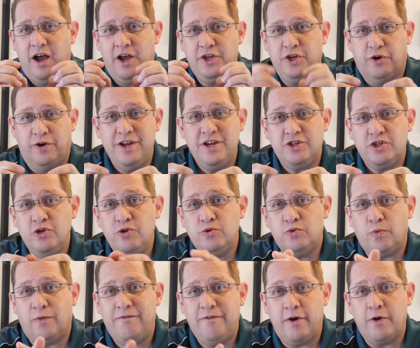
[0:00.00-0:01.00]
your
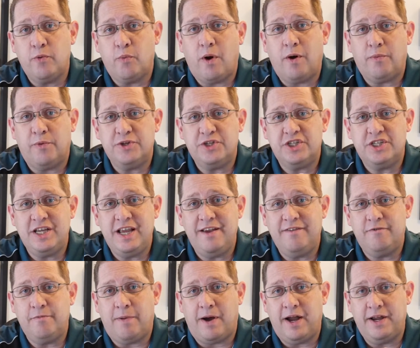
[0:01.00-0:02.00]
issues were very well
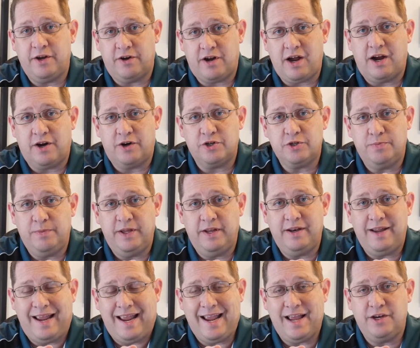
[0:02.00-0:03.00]
received by your
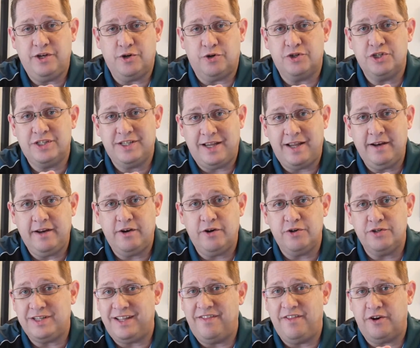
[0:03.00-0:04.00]
congressmen and your
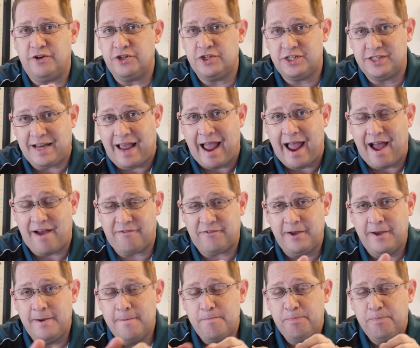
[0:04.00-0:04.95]
senators and their staff.